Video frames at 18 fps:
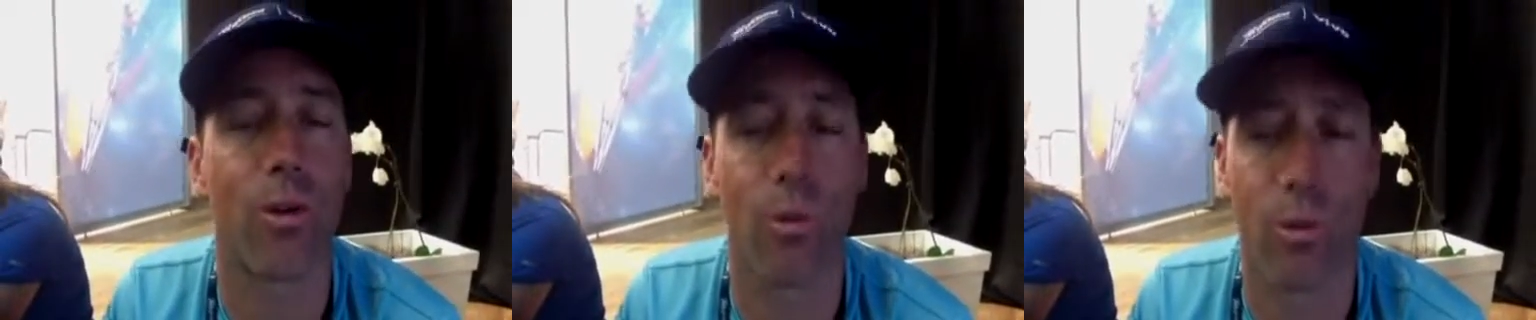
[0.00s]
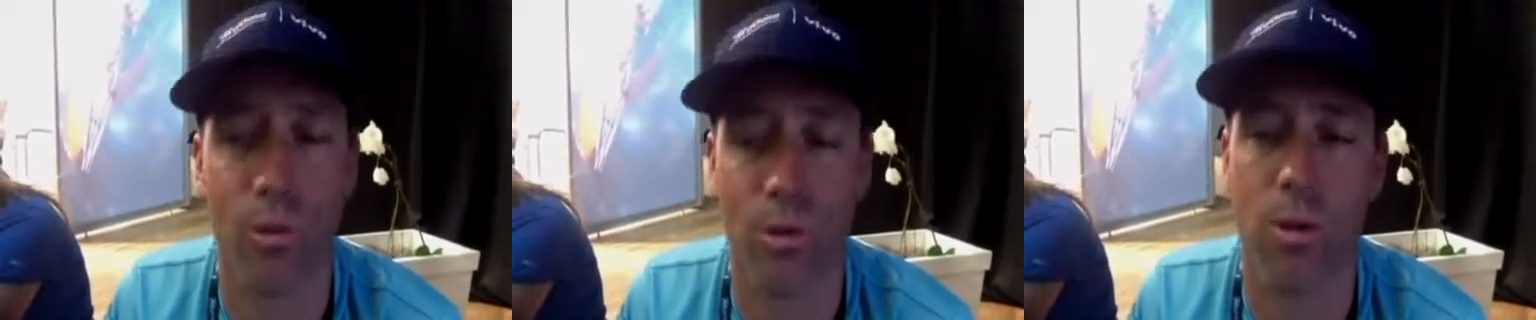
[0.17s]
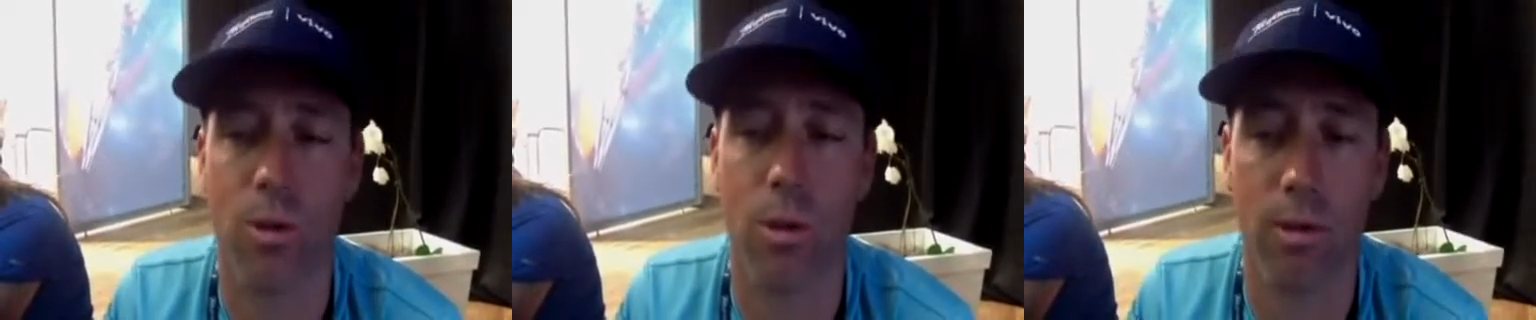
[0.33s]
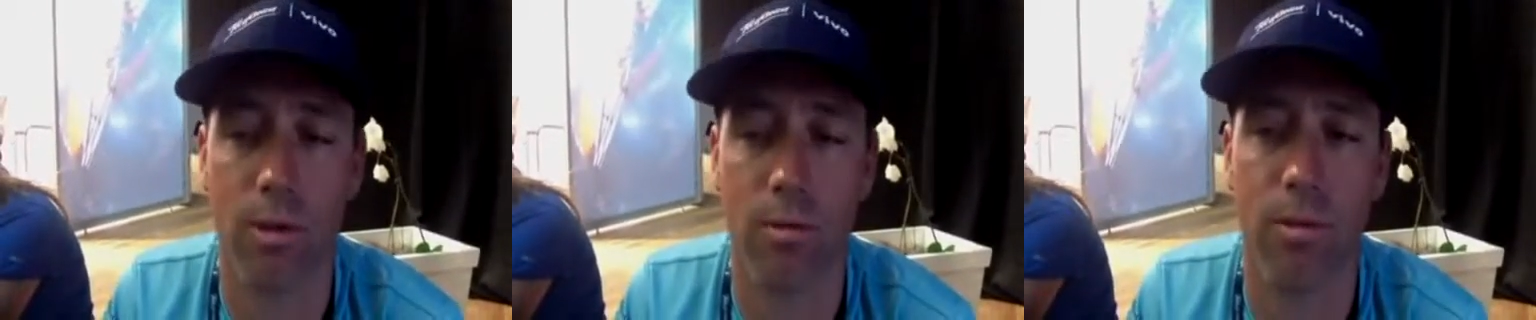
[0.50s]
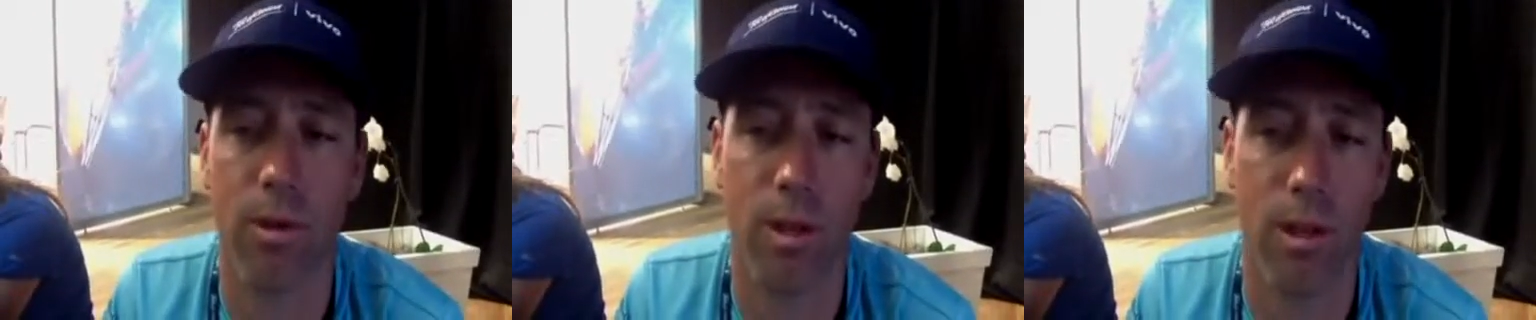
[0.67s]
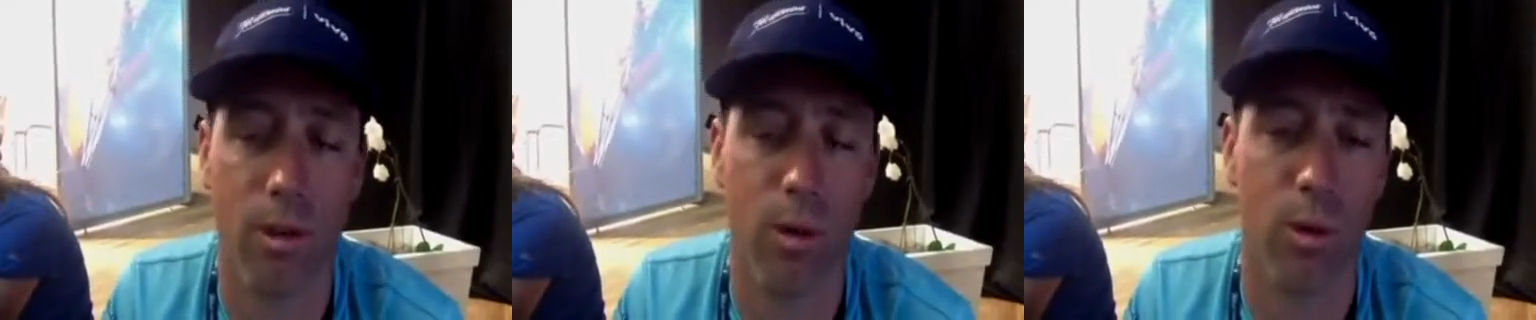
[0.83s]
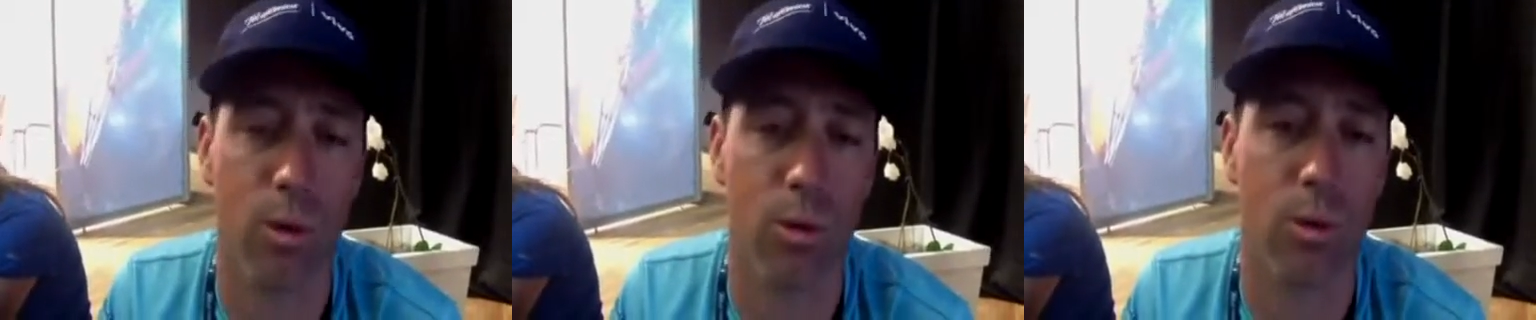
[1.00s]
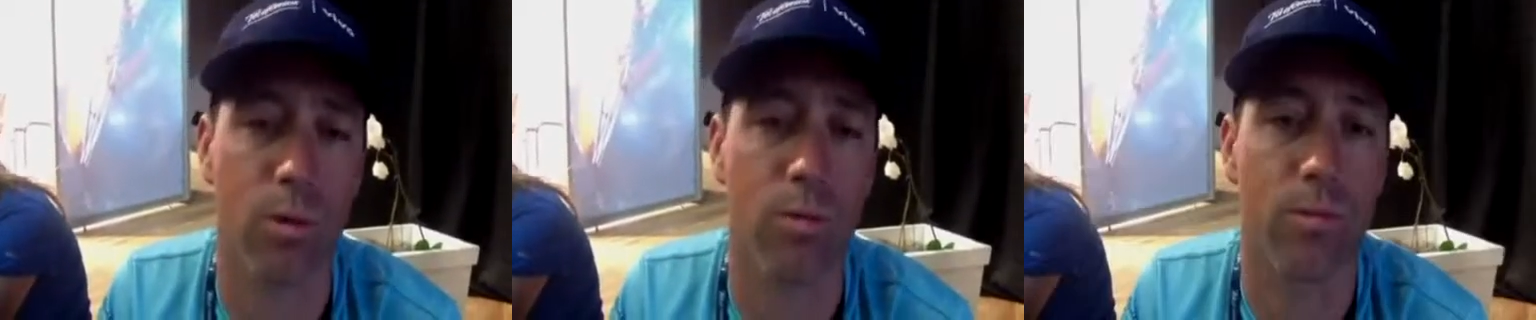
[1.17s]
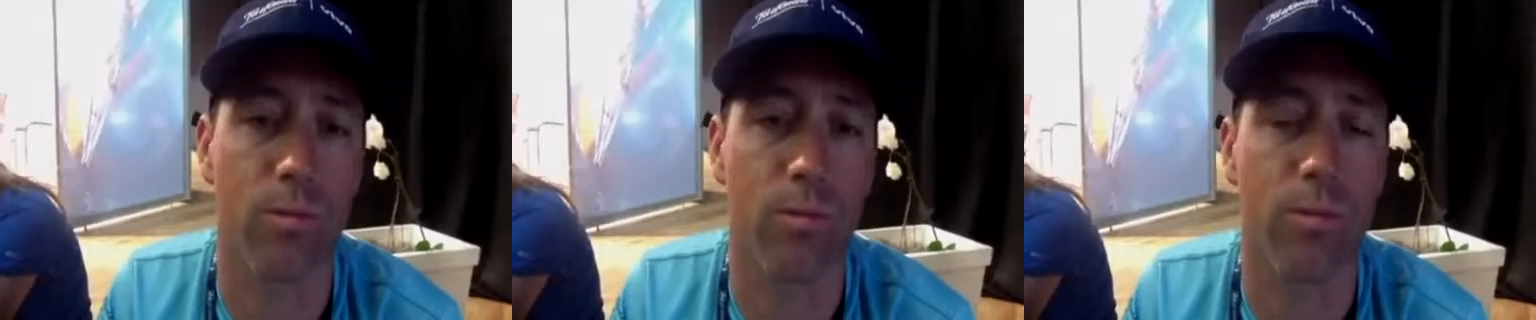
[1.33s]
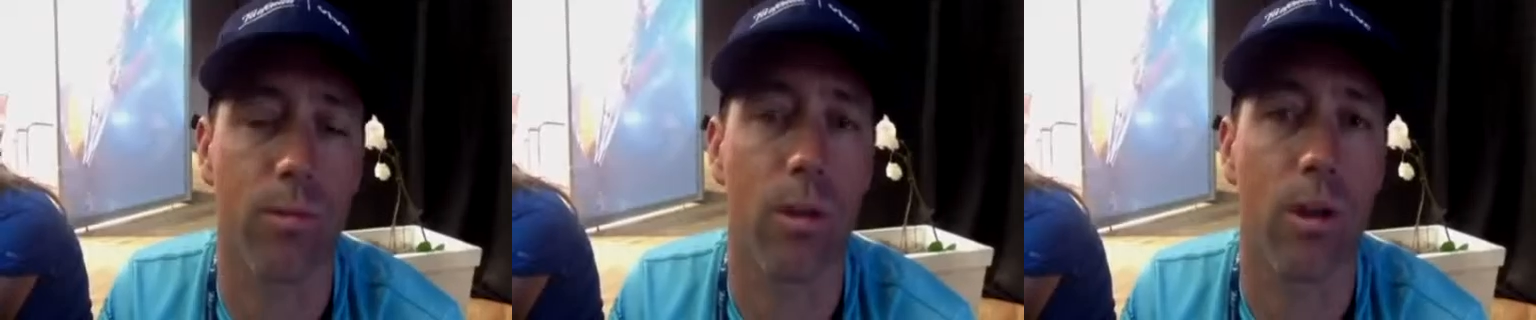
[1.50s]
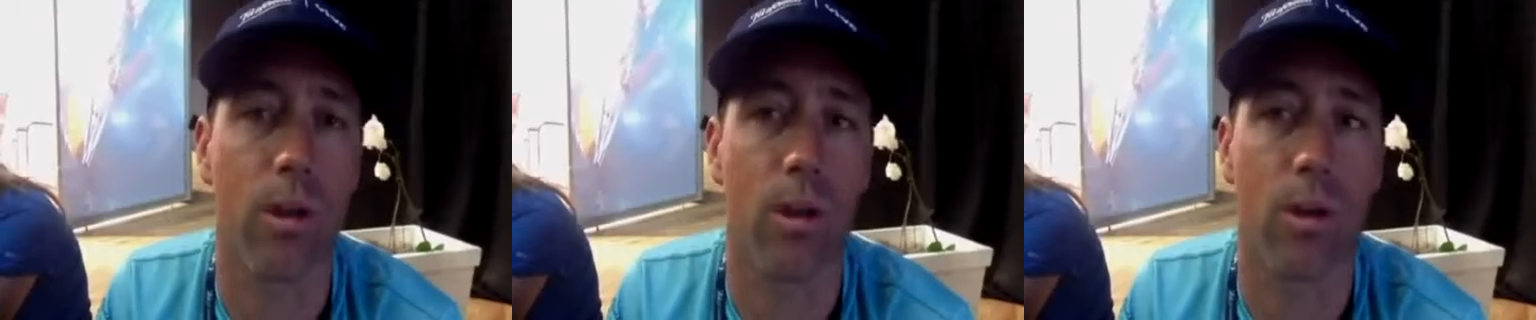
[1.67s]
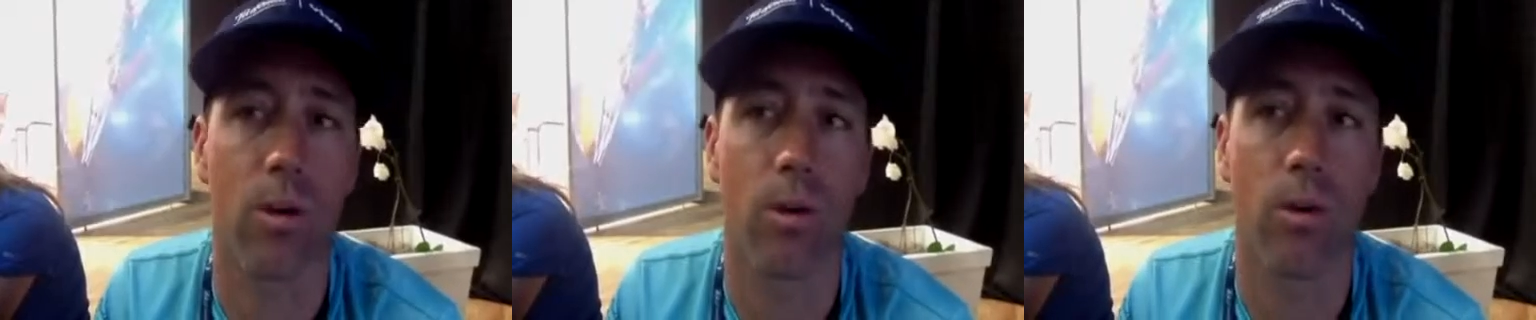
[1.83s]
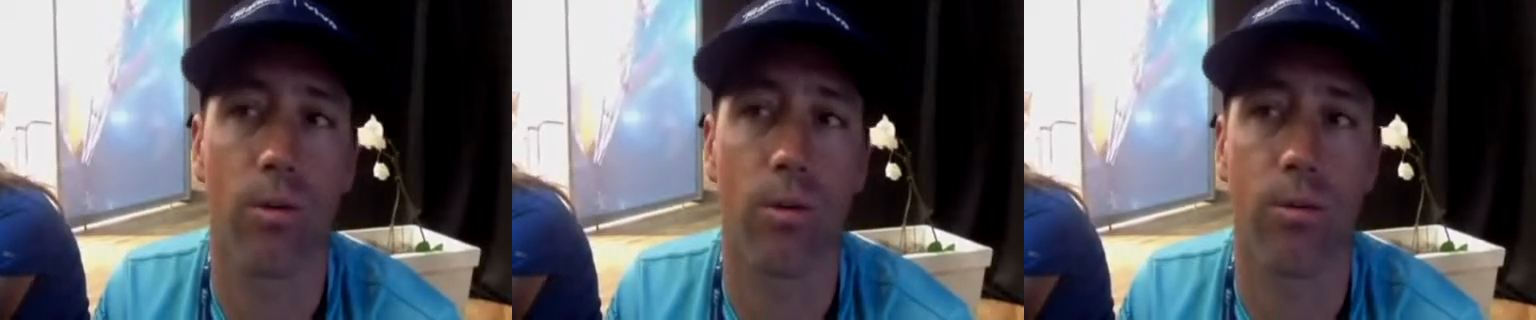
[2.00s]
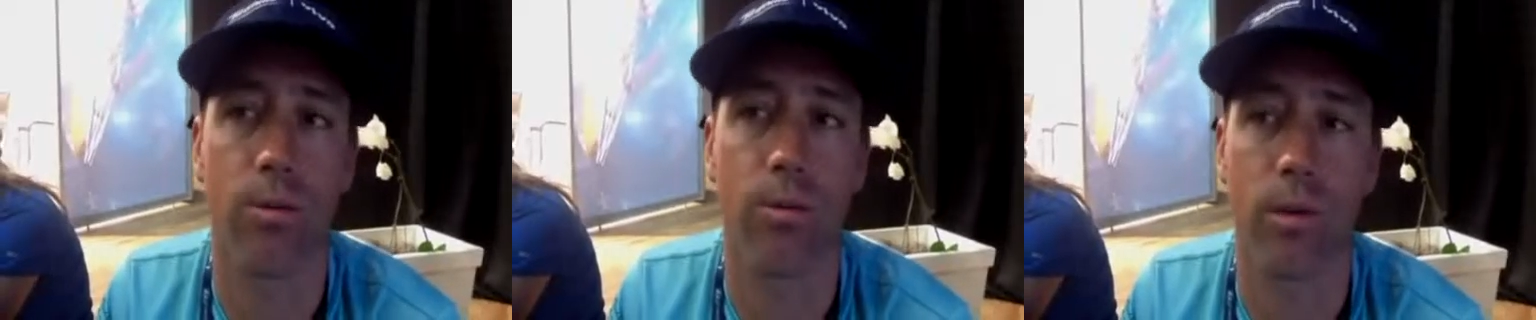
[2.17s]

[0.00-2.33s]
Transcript: Looks something very close of of.